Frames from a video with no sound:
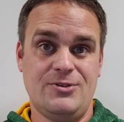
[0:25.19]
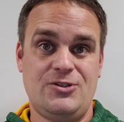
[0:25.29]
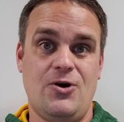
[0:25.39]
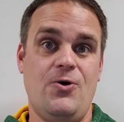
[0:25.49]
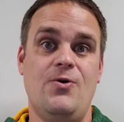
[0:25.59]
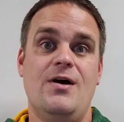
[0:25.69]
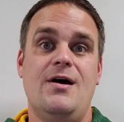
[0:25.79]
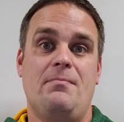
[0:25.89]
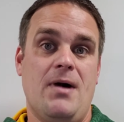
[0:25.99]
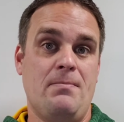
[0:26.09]
So
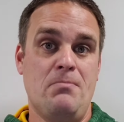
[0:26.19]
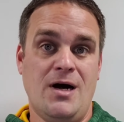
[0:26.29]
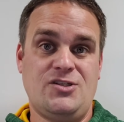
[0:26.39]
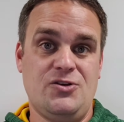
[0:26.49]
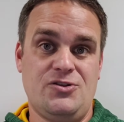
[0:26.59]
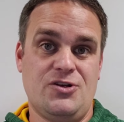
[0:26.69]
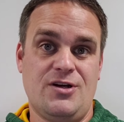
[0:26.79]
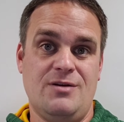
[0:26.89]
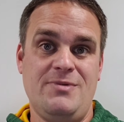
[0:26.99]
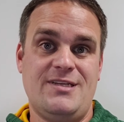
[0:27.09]
my muscles are
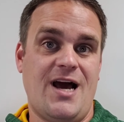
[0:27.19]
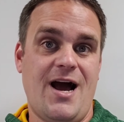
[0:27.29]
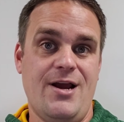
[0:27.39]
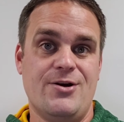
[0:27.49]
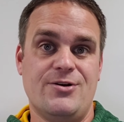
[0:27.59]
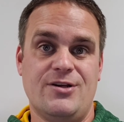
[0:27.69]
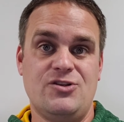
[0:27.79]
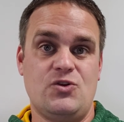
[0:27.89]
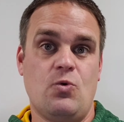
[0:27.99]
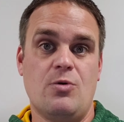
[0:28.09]
going to be tired
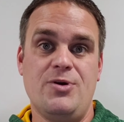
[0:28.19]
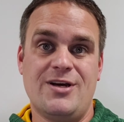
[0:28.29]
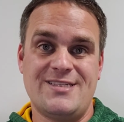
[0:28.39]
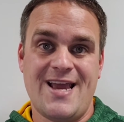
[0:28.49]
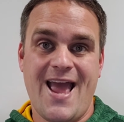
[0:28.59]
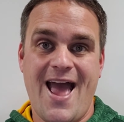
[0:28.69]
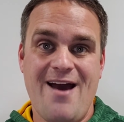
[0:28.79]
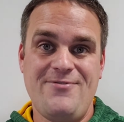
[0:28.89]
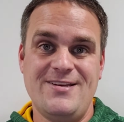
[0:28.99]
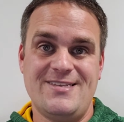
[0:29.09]
and sore because I
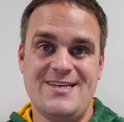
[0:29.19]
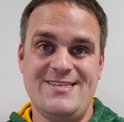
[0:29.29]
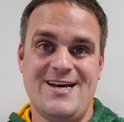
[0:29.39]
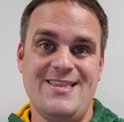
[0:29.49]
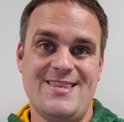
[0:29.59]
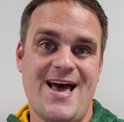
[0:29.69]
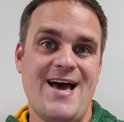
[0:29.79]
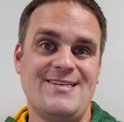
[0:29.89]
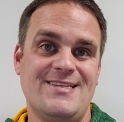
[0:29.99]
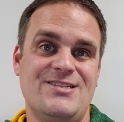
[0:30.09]
haven't done
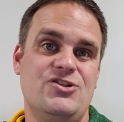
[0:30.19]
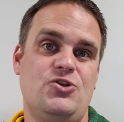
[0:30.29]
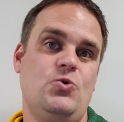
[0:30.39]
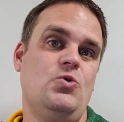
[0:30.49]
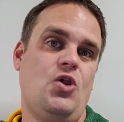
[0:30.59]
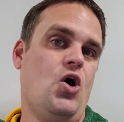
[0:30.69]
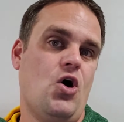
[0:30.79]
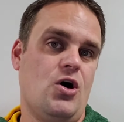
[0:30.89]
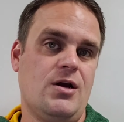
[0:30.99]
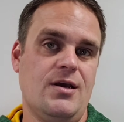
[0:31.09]
that in too
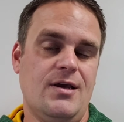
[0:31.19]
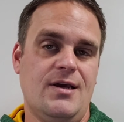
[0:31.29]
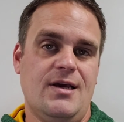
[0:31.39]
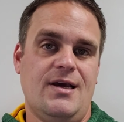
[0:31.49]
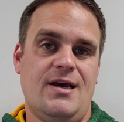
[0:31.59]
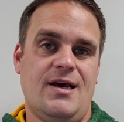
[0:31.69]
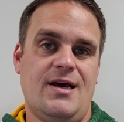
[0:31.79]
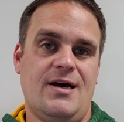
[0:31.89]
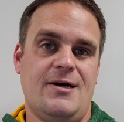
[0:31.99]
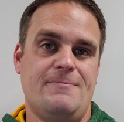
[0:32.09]
long.
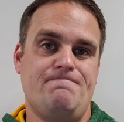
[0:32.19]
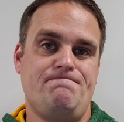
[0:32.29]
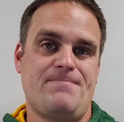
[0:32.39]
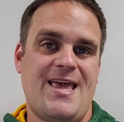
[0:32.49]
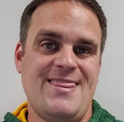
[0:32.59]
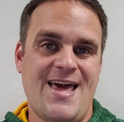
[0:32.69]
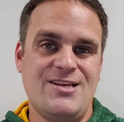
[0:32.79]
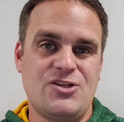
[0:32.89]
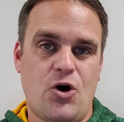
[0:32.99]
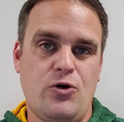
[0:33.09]
Um, and that
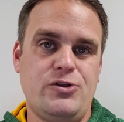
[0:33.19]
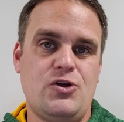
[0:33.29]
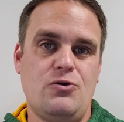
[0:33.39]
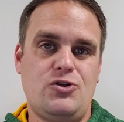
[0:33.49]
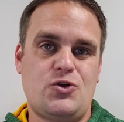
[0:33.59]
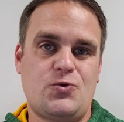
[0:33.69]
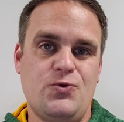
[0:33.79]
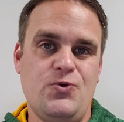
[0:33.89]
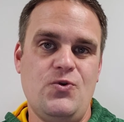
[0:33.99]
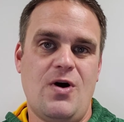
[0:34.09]
is also
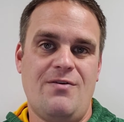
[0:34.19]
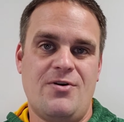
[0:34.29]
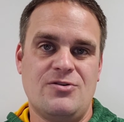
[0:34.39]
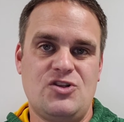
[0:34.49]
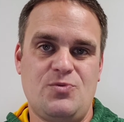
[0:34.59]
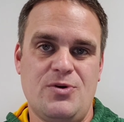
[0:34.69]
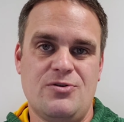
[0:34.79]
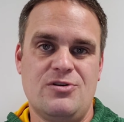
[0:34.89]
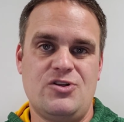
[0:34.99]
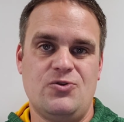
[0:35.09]
true of our
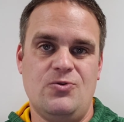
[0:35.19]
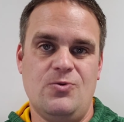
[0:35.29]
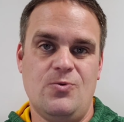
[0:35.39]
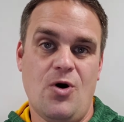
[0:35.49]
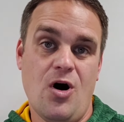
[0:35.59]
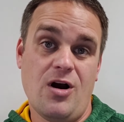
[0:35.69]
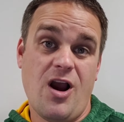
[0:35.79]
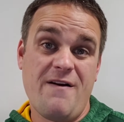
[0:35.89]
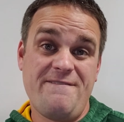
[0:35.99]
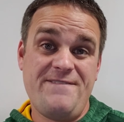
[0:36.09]
spiritual walk,
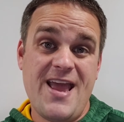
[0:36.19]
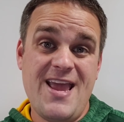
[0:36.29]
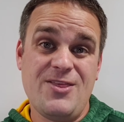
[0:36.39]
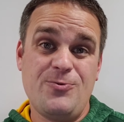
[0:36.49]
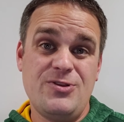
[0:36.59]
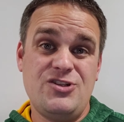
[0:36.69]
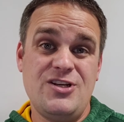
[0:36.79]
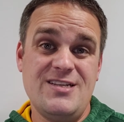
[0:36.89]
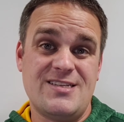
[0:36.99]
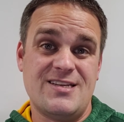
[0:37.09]
our faith with
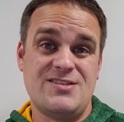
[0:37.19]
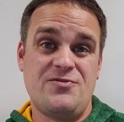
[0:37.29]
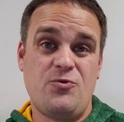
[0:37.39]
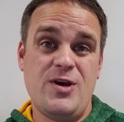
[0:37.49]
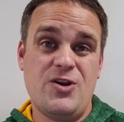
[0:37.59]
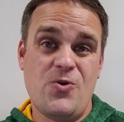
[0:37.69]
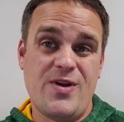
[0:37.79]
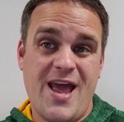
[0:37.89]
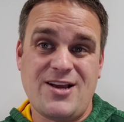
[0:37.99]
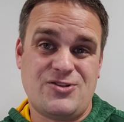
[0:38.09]
Jesus. If we
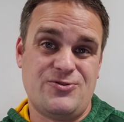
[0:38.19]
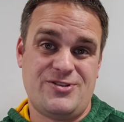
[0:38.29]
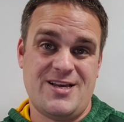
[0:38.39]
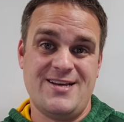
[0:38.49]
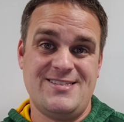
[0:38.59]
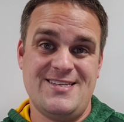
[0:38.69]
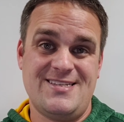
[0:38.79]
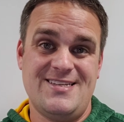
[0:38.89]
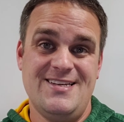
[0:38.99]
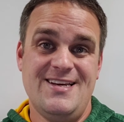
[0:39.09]
don't exercise
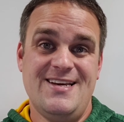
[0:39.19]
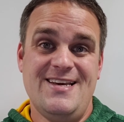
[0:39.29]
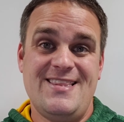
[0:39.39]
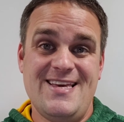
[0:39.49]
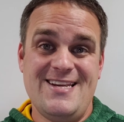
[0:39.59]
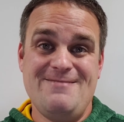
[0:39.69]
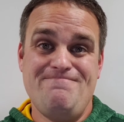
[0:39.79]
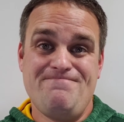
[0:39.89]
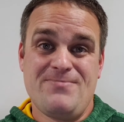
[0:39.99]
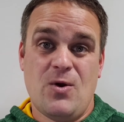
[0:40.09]
it,
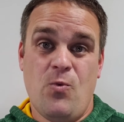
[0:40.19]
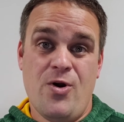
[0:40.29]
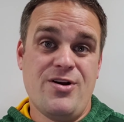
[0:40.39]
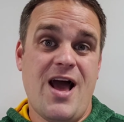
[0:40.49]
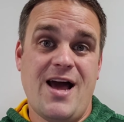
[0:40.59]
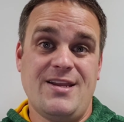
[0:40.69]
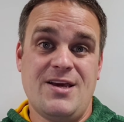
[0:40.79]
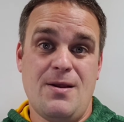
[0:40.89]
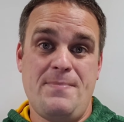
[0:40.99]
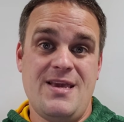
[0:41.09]
then we're not
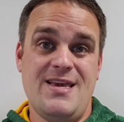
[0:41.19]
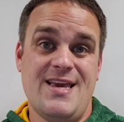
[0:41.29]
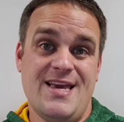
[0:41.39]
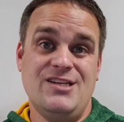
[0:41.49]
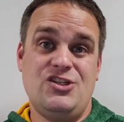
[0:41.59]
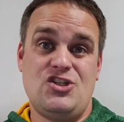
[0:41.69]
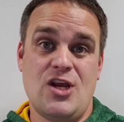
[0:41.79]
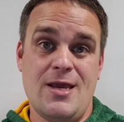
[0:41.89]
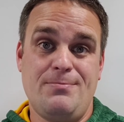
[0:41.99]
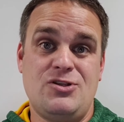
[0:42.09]
going to be in
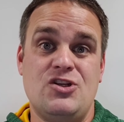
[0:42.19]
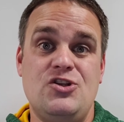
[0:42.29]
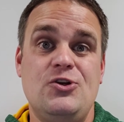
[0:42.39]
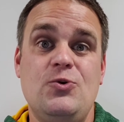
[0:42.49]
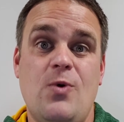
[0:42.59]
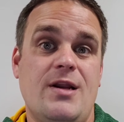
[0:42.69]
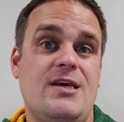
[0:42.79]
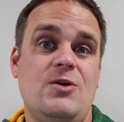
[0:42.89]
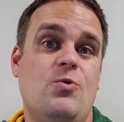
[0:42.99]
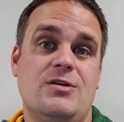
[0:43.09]
shape to do what
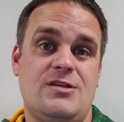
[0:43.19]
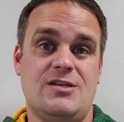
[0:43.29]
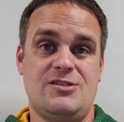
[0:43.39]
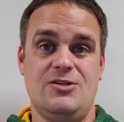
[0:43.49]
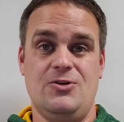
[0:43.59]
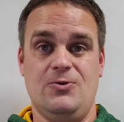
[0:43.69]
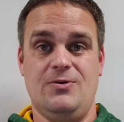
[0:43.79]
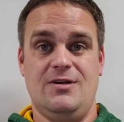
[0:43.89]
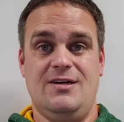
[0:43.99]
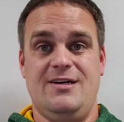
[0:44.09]
he wants us to do.
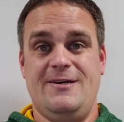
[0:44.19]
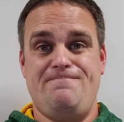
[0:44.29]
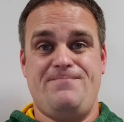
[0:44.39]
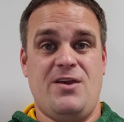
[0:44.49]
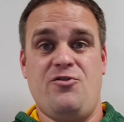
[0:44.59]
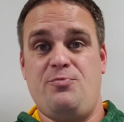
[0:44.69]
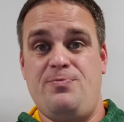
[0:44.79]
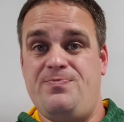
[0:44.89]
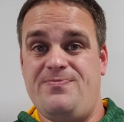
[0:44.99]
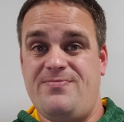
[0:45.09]
You
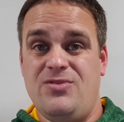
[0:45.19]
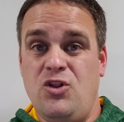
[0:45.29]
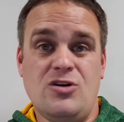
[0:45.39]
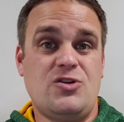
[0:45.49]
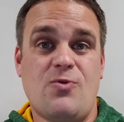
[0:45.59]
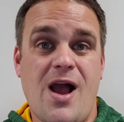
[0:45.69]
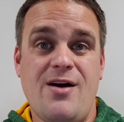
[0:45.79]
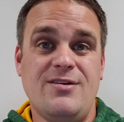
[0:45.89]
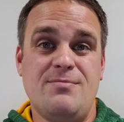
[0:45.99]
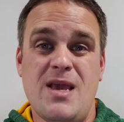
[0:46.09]
ever looked
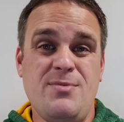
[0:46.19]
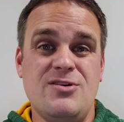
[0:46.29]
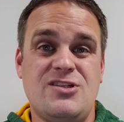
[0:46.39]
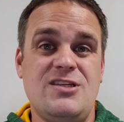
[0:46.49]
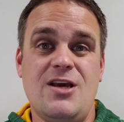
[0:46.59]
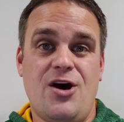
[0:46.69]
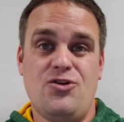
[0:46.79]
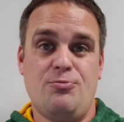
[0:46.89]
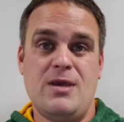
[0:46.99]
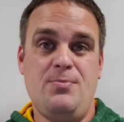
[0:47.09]
around and maybe you see
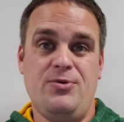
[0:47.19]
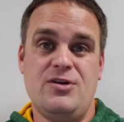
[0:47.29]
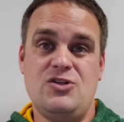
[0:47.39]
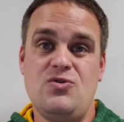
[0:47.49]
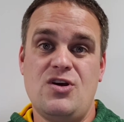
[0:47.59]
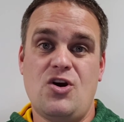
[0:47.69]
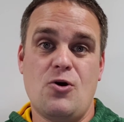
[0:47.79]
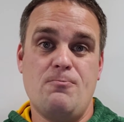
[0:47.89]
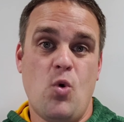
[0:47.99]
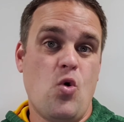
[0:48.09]
other people that you think
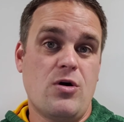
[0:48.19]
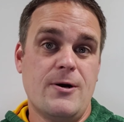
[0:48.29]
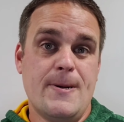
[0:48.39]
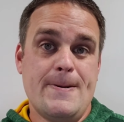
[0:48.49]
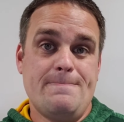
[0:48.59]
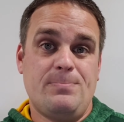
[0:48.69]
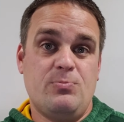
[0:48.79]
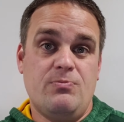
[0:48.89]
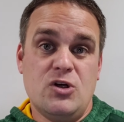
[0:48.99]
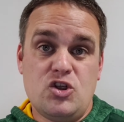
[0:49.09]
are more
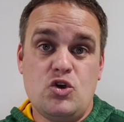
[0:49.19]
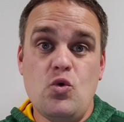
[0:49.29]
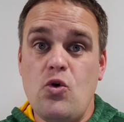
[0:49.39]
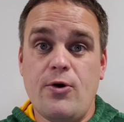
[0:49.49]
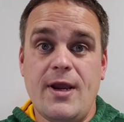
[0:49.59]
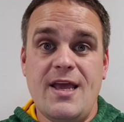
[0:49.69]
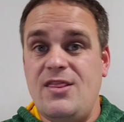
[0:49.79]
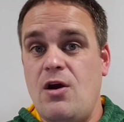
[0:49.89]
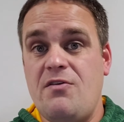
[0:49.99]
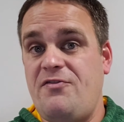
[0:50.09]
mature
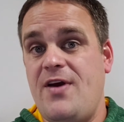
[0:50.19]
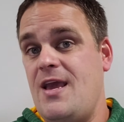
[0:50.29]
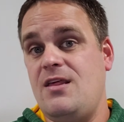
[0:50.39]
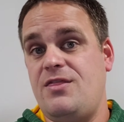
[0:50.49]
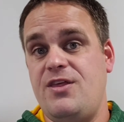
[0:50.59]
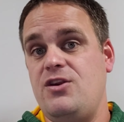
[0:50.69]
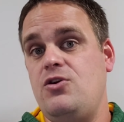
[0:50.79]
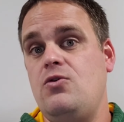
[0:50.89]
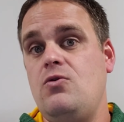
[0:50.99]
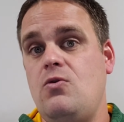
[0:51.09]
in their faith than
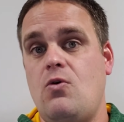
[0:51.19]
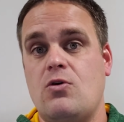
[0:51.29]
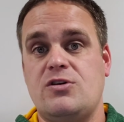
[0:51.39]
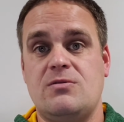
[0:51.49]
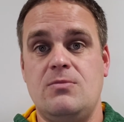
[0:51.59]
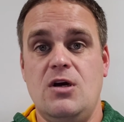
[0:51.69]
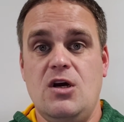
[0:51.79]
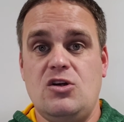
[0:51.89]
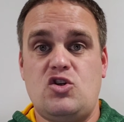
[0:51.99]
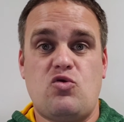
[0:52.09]
you, or some
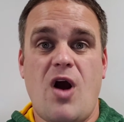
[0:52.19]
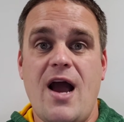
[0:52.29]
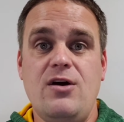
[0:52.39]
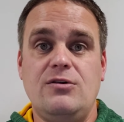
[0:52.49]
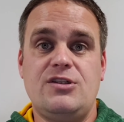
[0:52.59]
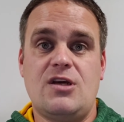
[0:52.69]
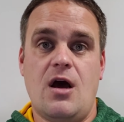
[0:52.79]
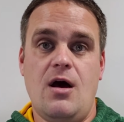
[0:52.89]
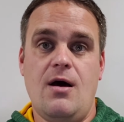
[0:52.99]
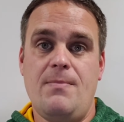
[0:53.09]
trials
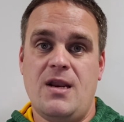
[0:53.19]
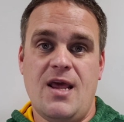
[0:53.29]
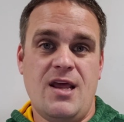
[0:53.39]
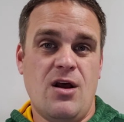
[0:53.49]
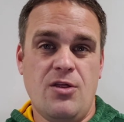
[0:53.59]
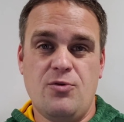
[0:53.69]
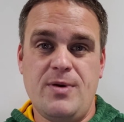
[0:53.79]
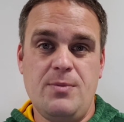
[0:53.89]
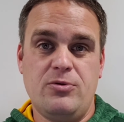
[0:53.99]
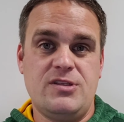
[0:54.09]
come and, and other
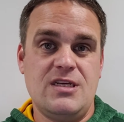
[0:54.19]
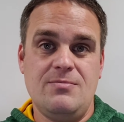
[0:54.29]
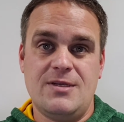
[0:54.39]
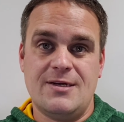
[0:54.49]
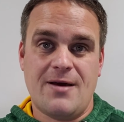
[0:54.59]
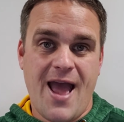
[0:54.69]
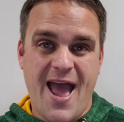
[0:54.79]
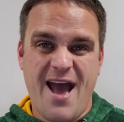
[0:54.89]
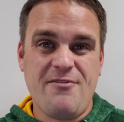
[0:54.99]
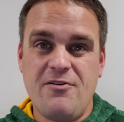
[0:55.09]
people seem to
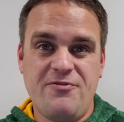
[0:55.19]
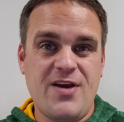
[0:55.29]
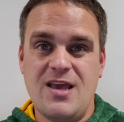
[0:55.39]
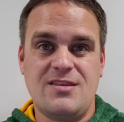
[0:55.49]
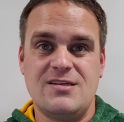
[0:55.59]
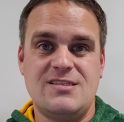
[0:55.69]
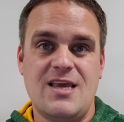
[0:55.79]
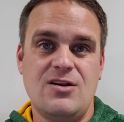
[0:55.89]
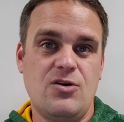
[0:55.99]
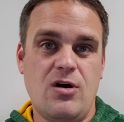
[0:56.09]
have a faith to
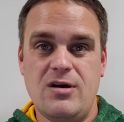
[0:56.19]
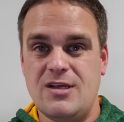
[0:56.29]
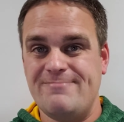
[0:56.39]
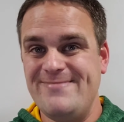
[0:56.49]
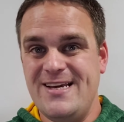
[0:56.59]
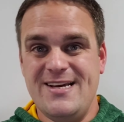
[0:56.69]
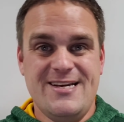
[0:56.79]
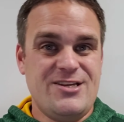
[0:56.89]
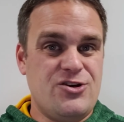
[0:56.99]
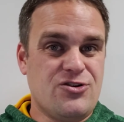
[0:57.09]
stand on, and
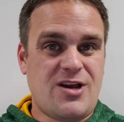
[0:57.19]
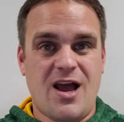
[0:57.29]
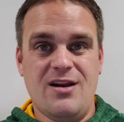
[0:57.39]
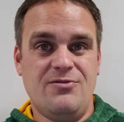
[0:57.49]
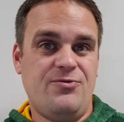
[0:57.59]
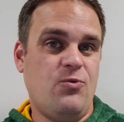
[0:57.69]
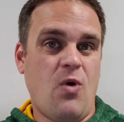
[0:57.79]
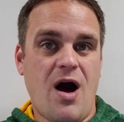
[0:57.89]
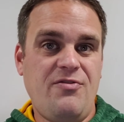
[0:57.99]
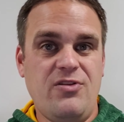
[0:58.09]
you're kind of
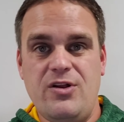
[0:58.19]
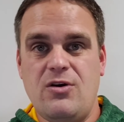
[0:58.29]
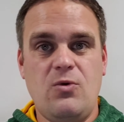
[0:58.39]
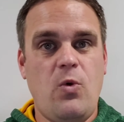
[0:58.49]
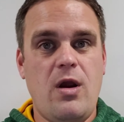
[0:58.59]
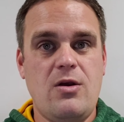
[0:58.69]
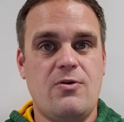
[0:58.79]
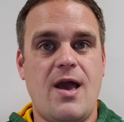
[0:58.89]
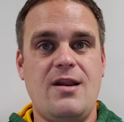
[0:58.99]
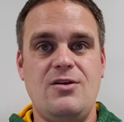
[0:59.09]
waffling on where
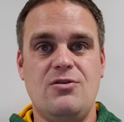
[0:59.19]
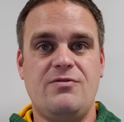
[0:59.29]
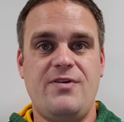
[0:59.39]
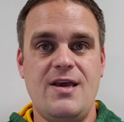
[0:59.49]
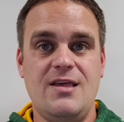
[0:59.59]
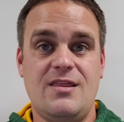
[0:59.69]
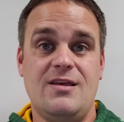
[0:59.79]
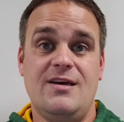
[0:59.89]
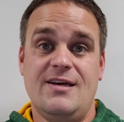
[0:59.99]
you're at in your faith?